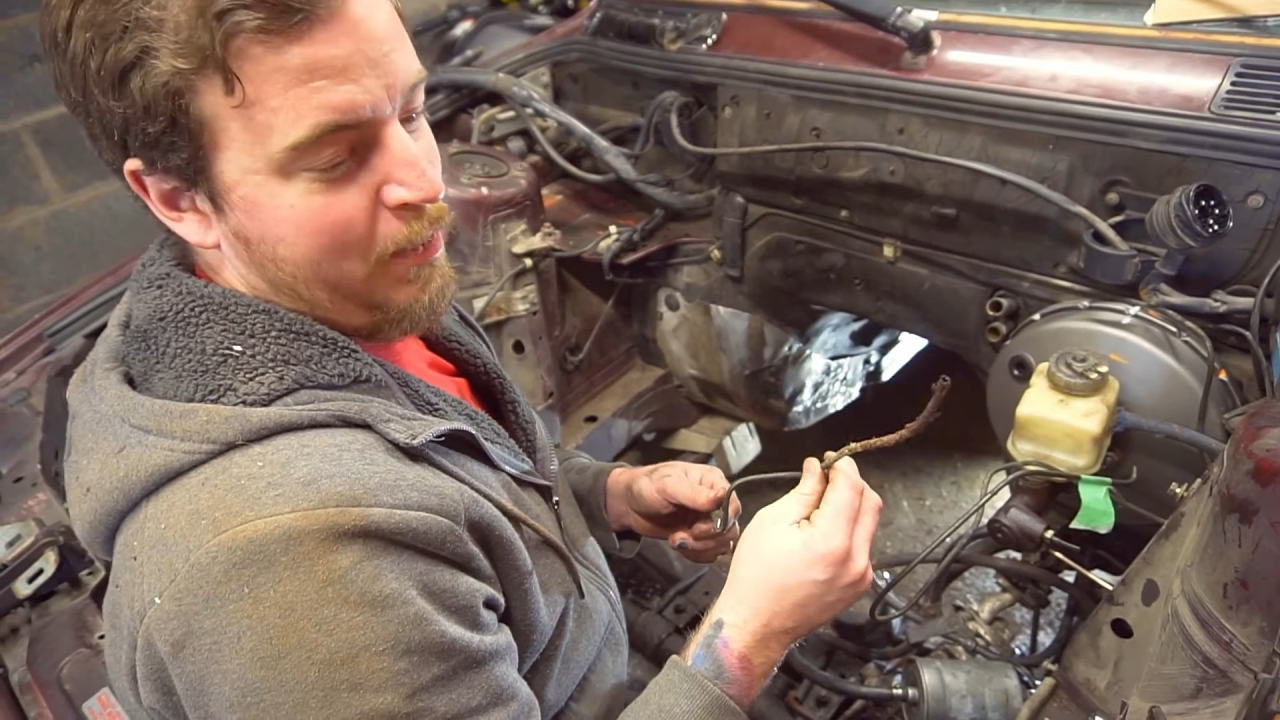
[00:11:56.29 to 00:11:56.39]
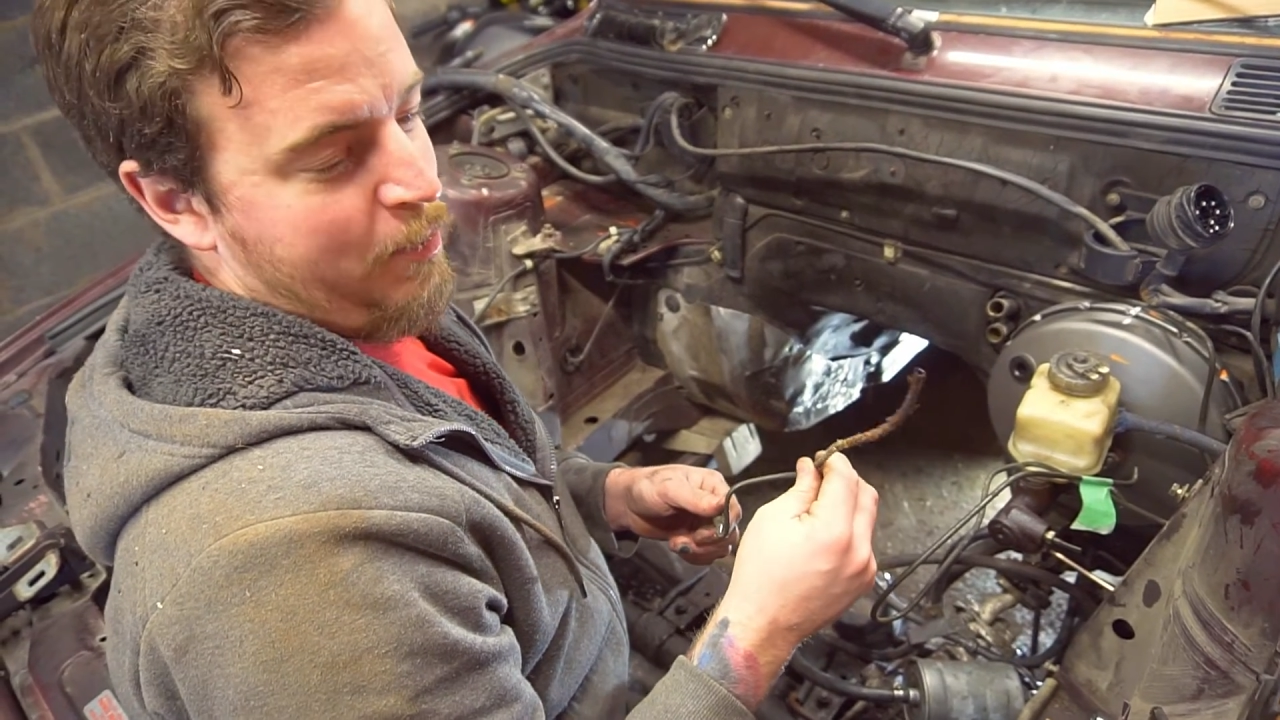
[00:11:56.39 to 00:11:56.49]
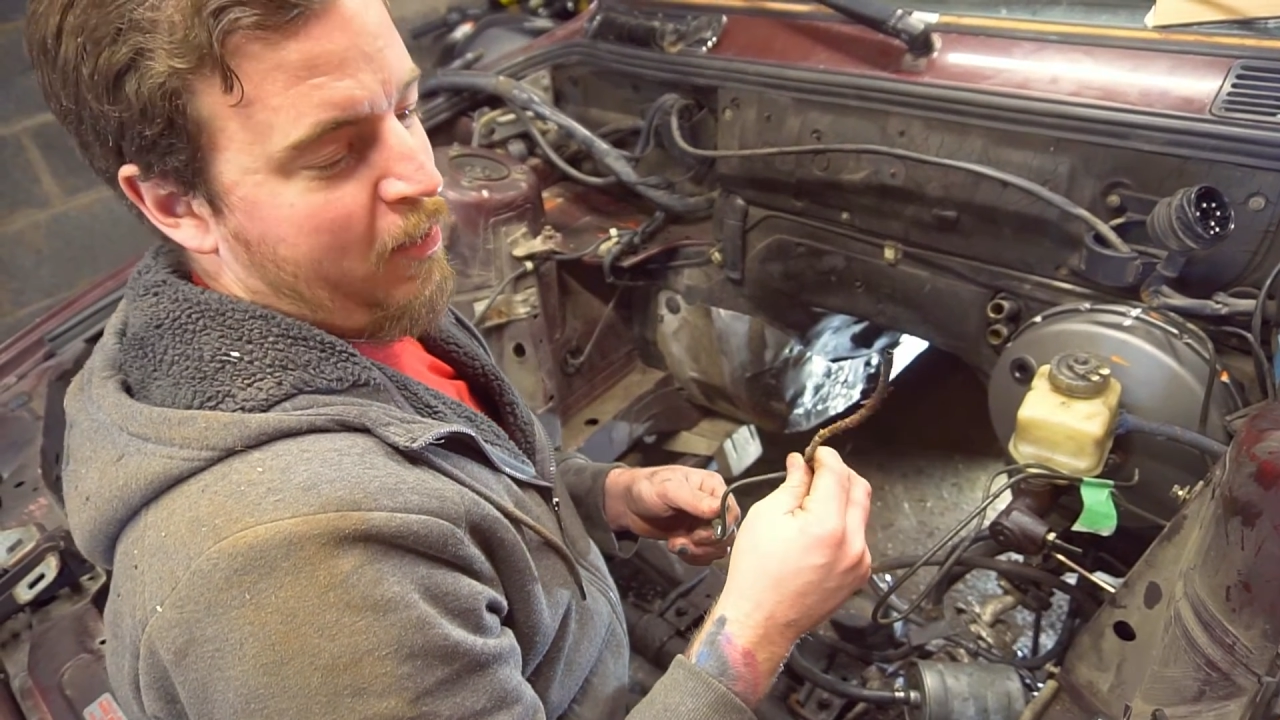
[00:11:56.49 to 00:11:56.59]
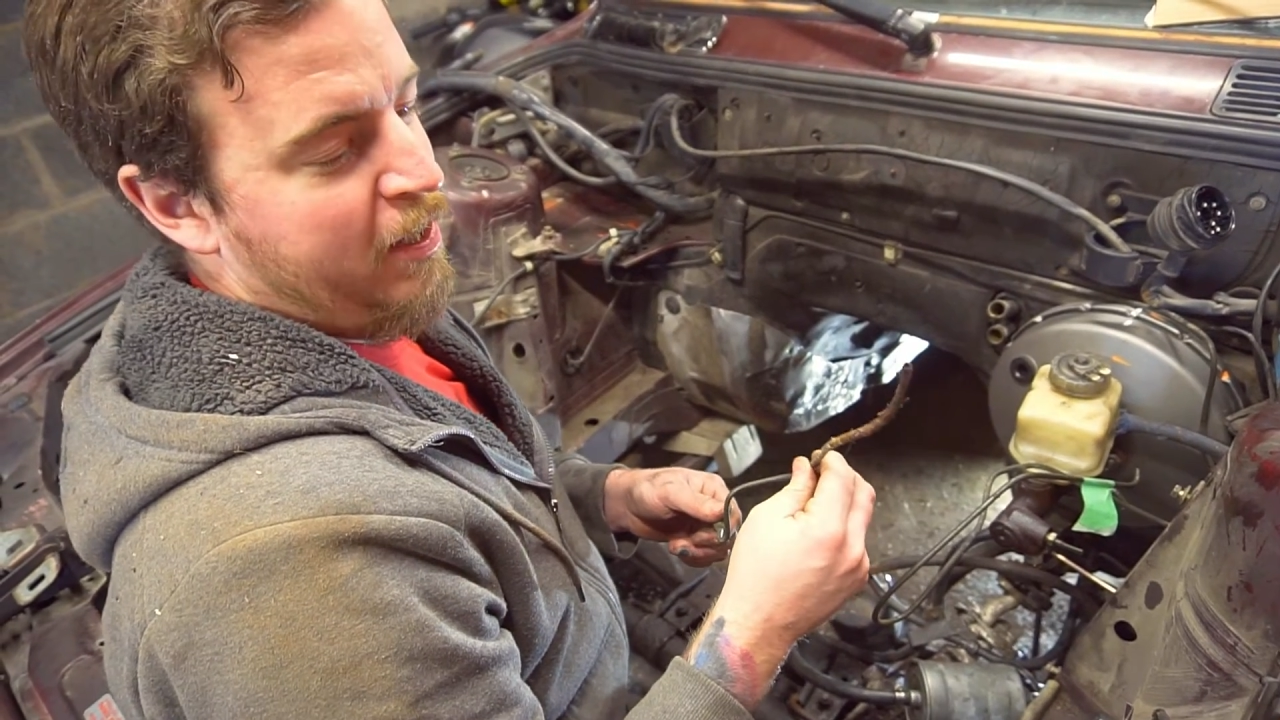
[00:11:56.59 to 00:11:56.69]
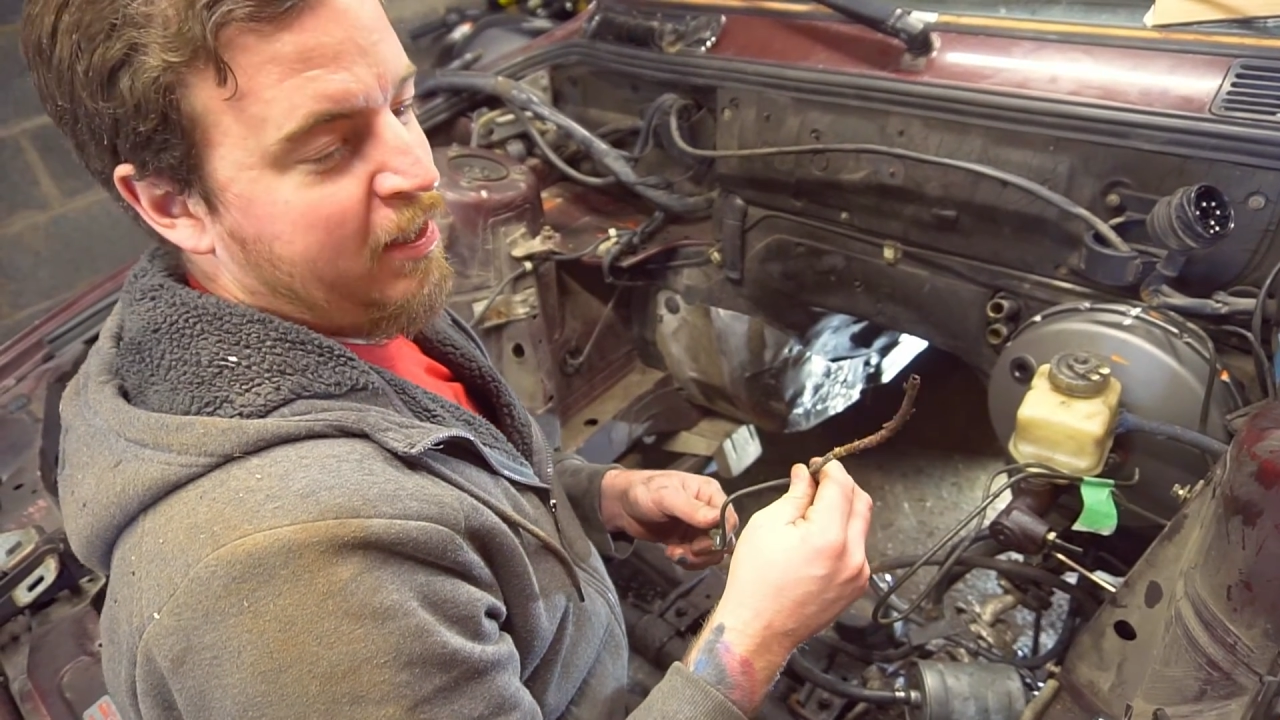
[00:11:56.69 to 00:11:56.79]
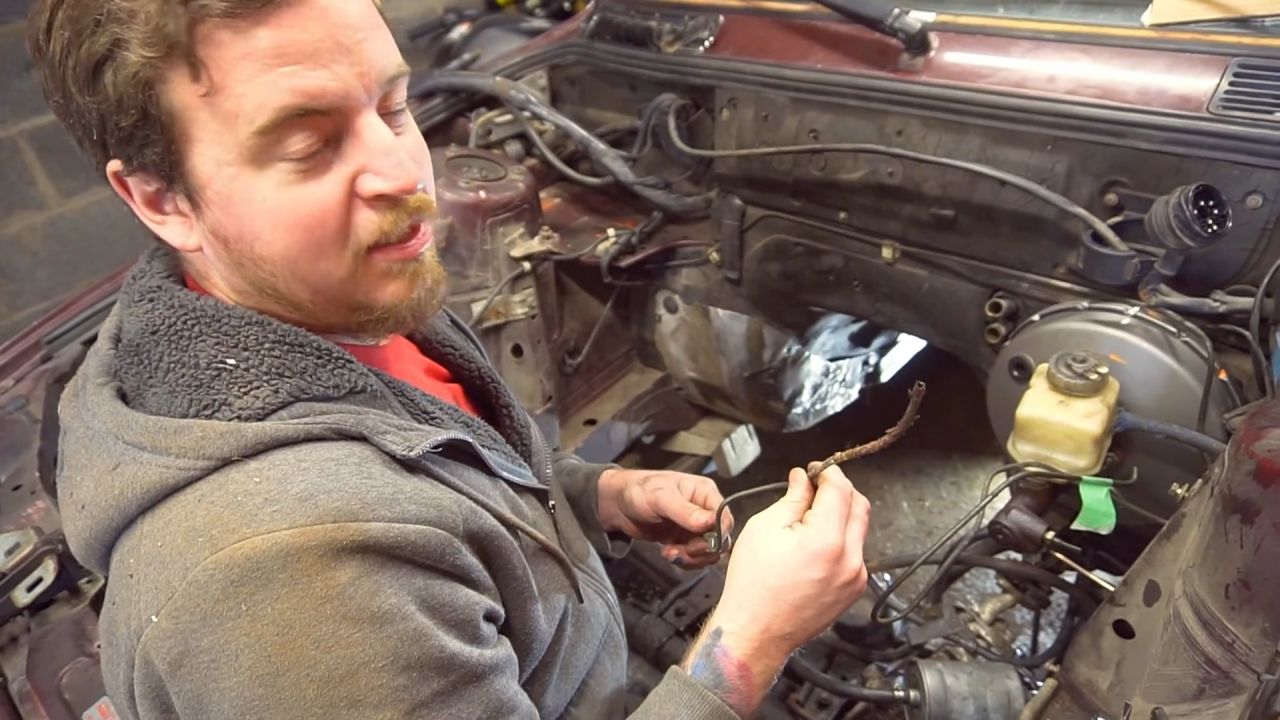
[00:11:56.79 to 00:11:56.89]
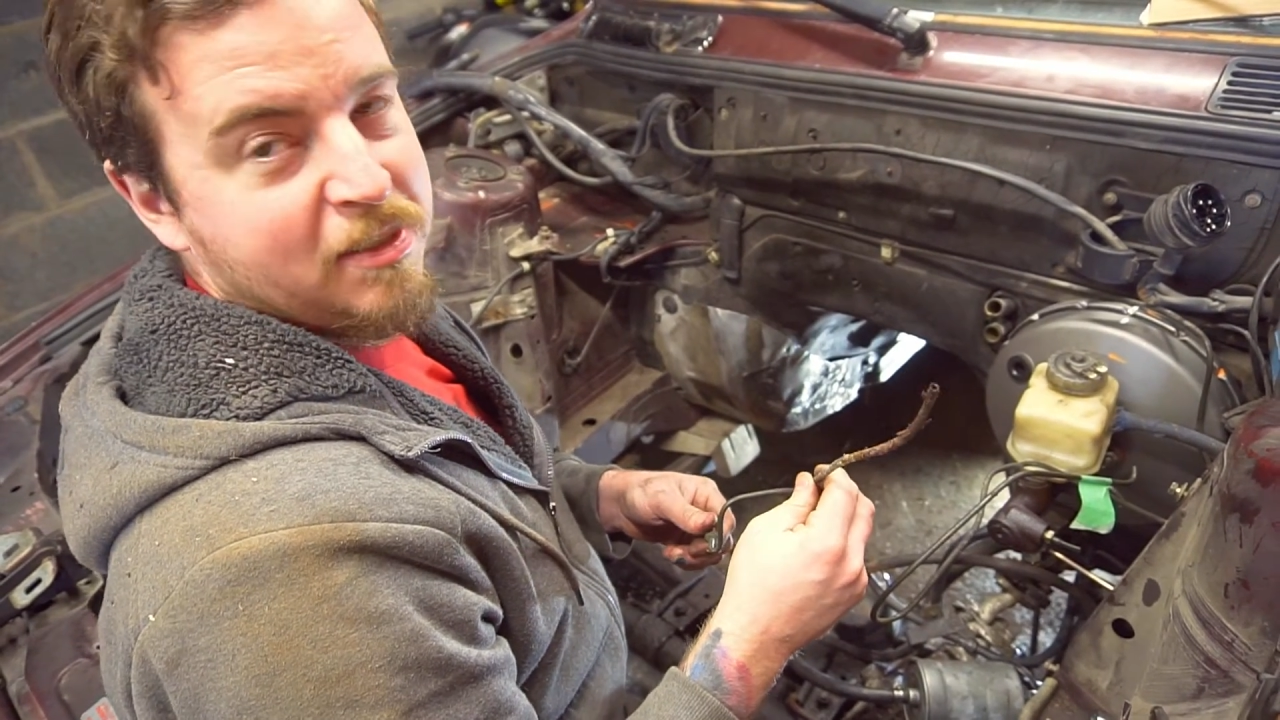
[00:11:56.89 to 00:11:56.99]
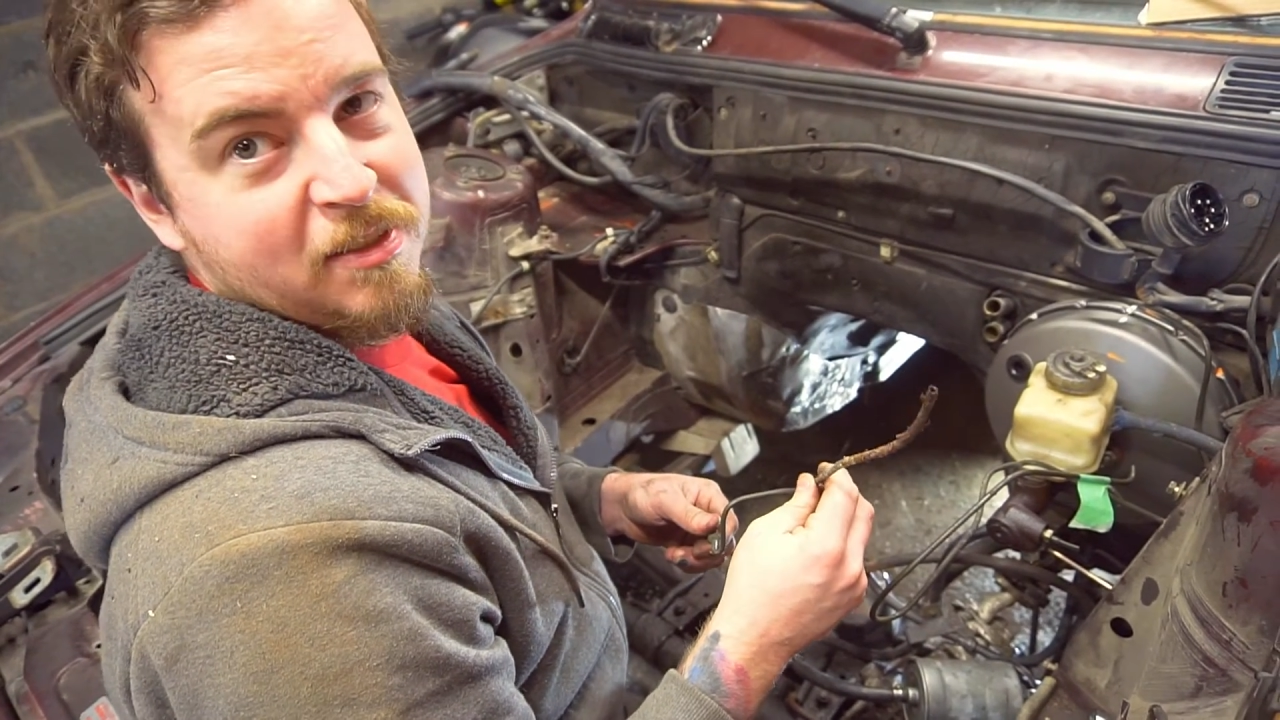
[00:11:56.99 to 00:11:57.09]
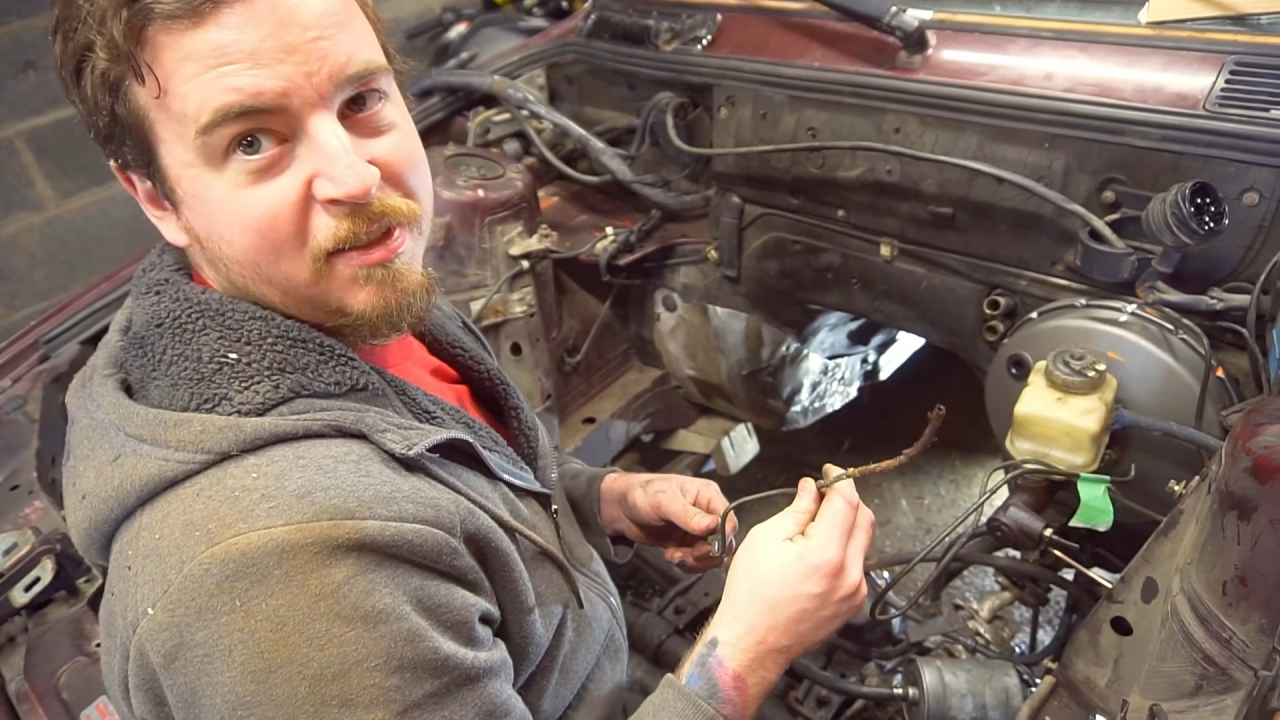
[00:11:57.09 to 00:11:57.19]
brakes.